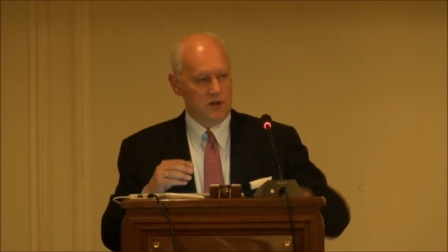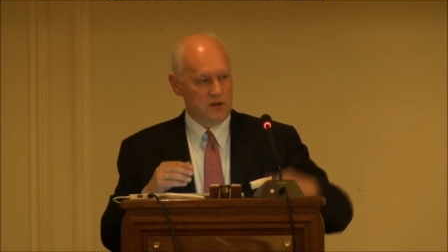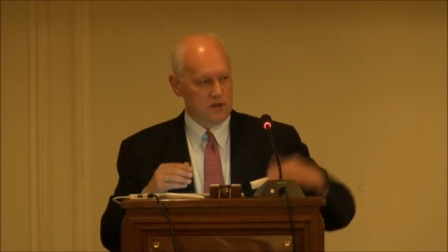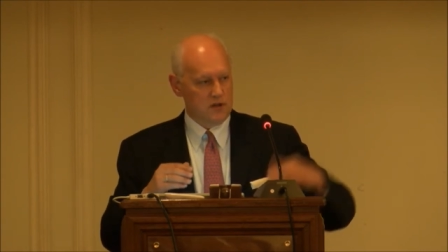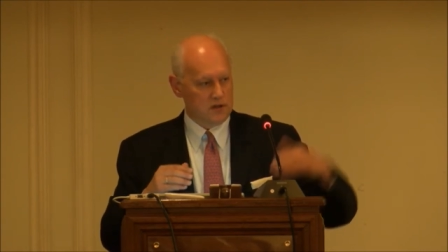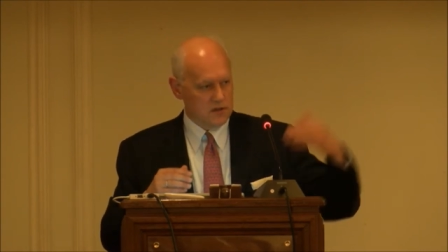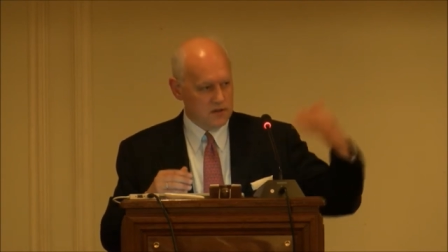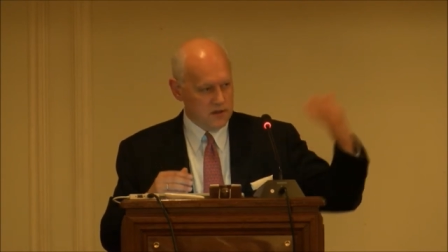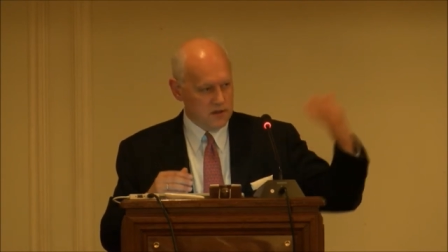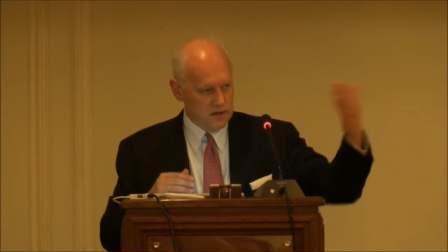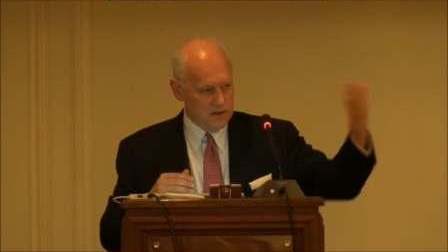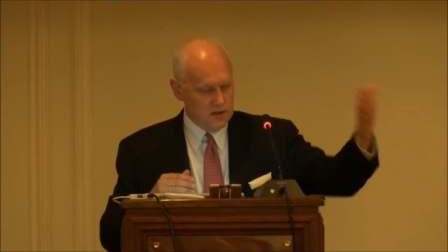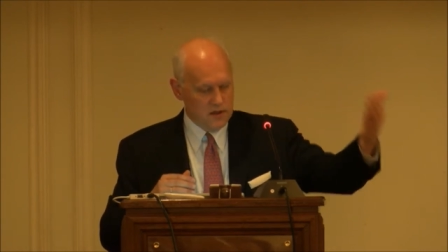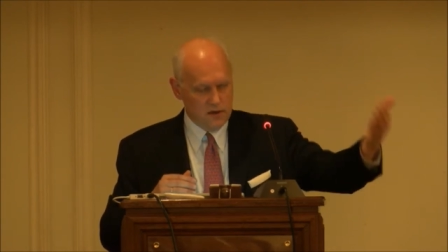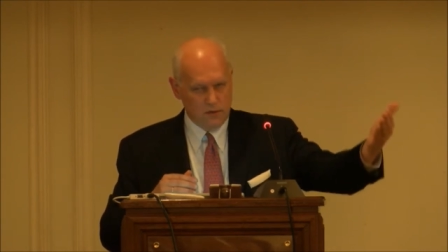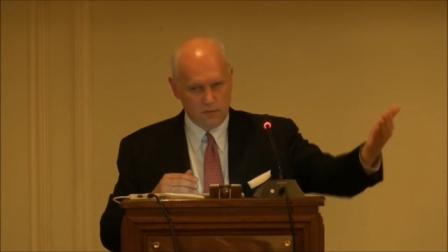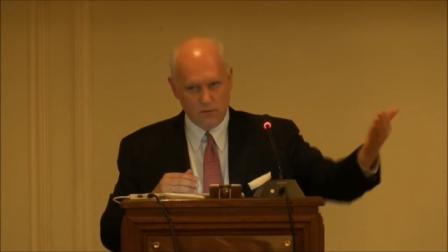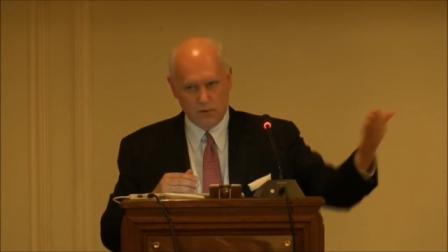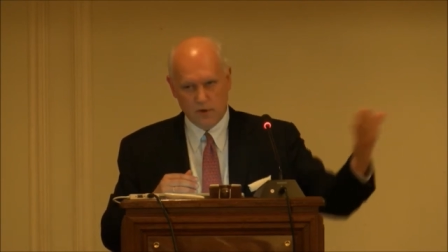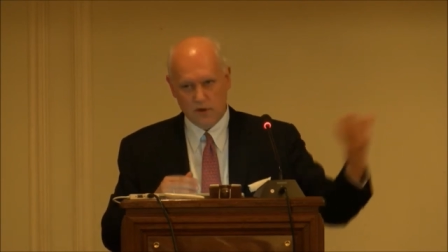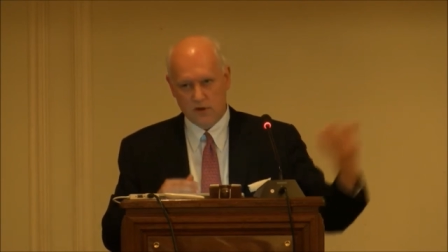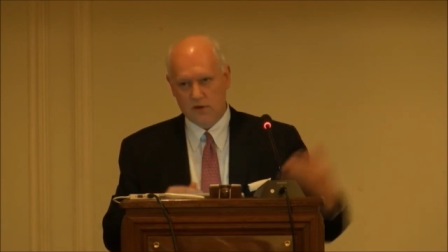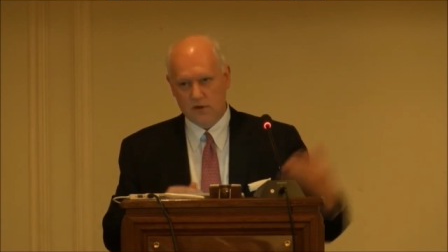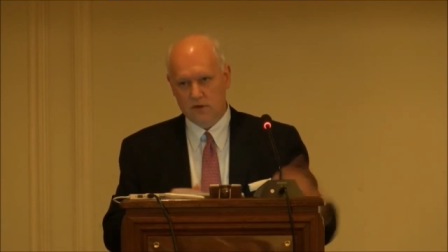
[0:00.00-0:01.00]
and this is I
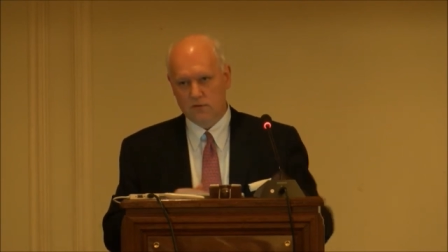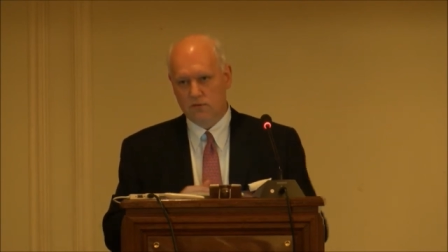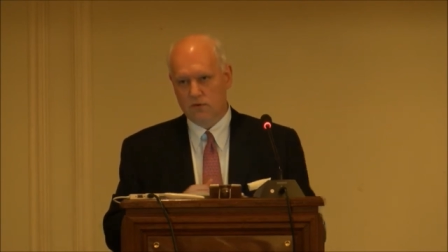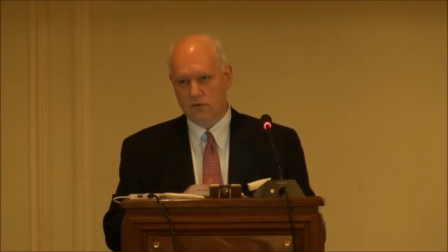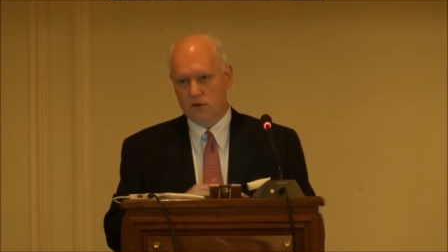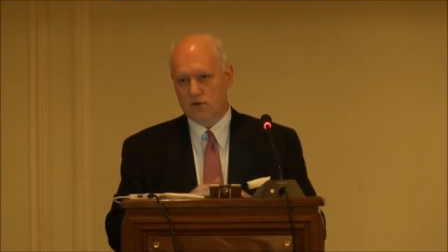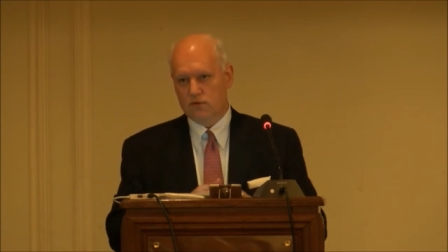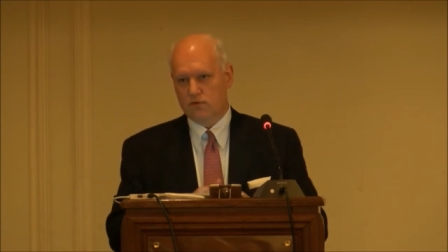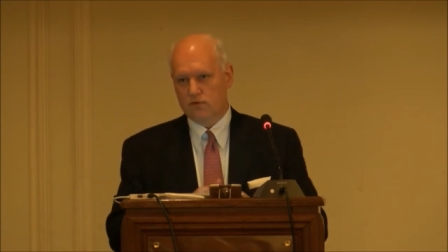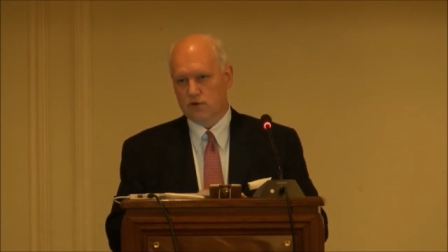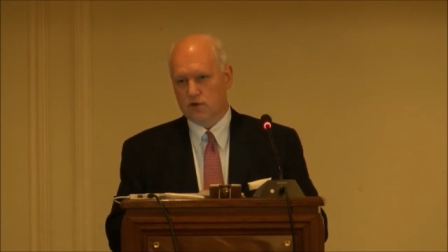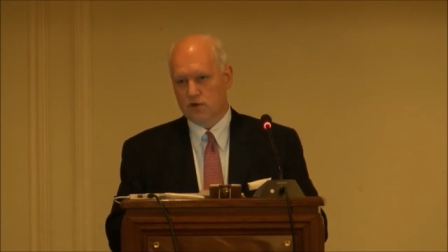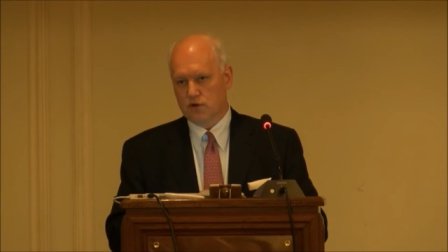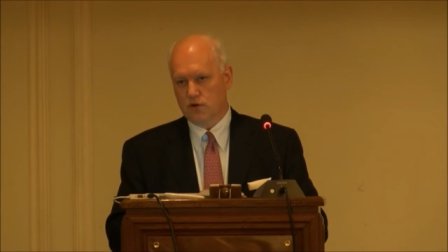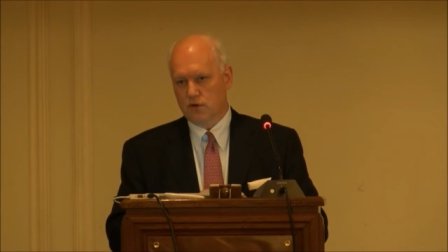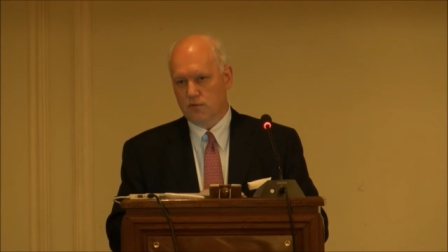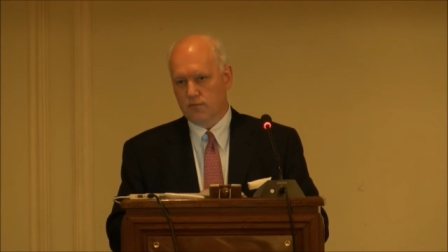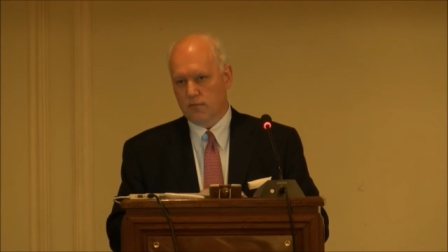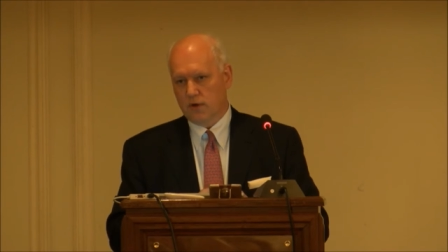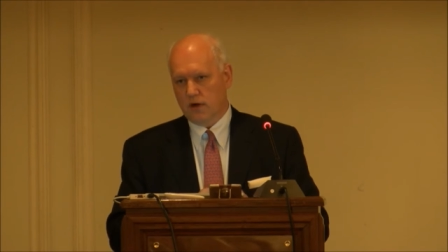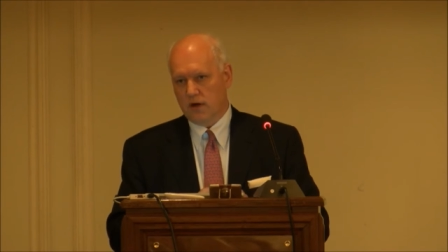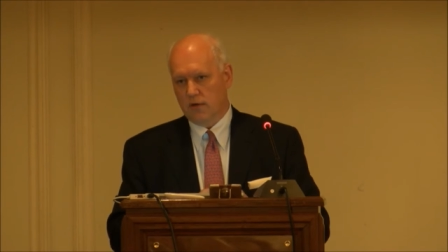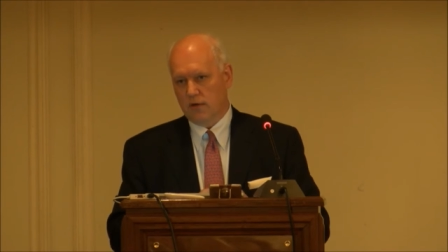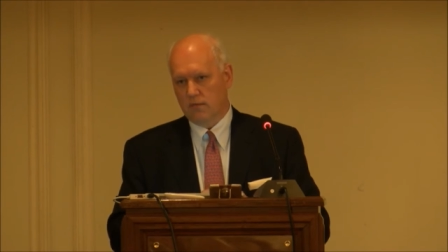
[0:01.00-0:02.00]
think what, what was
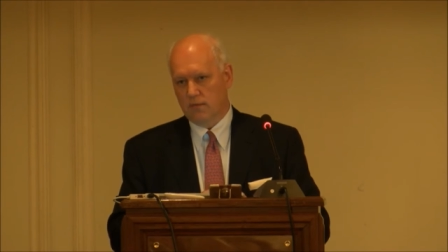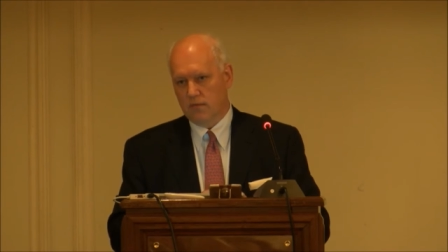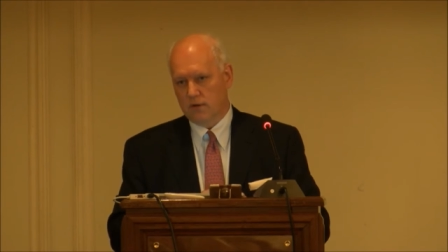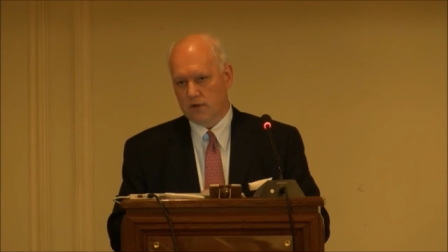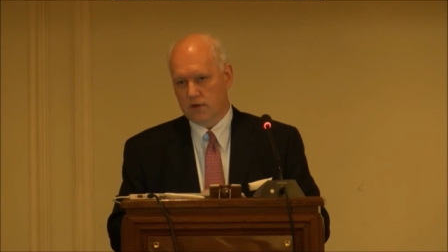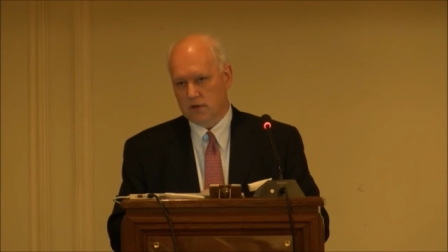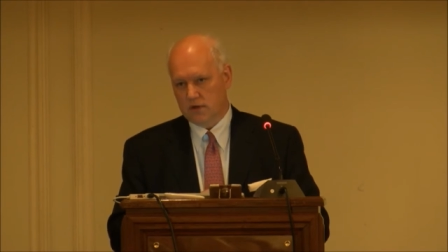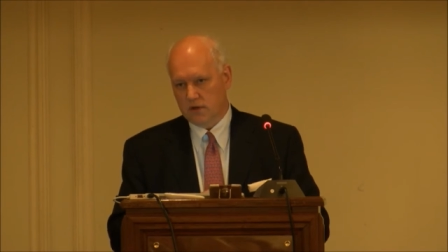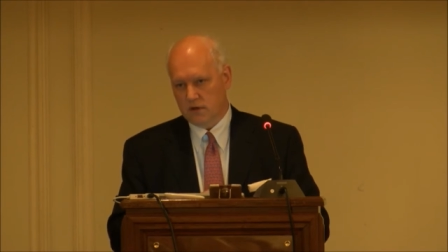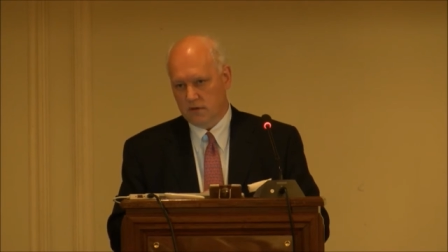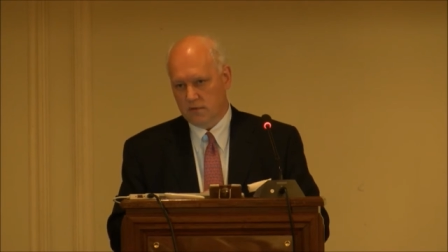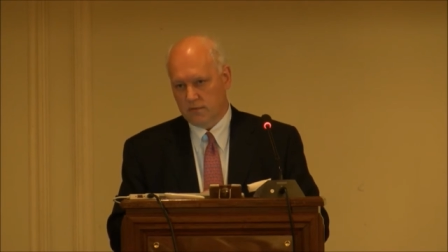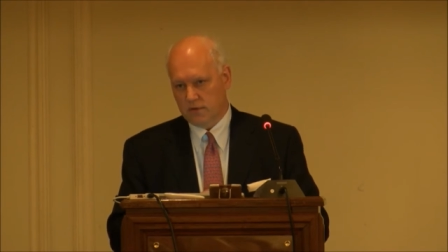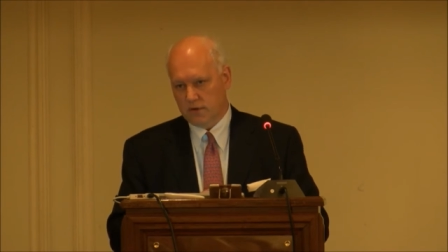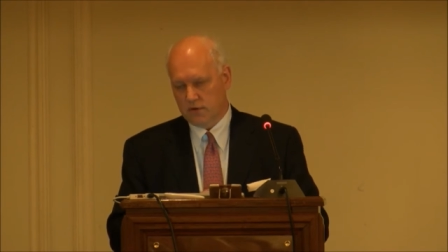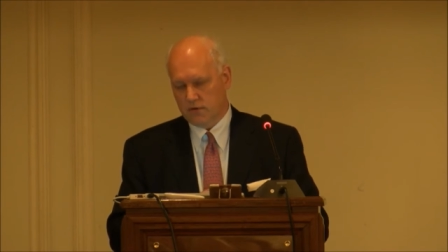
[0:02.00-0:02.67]
shown by Mr.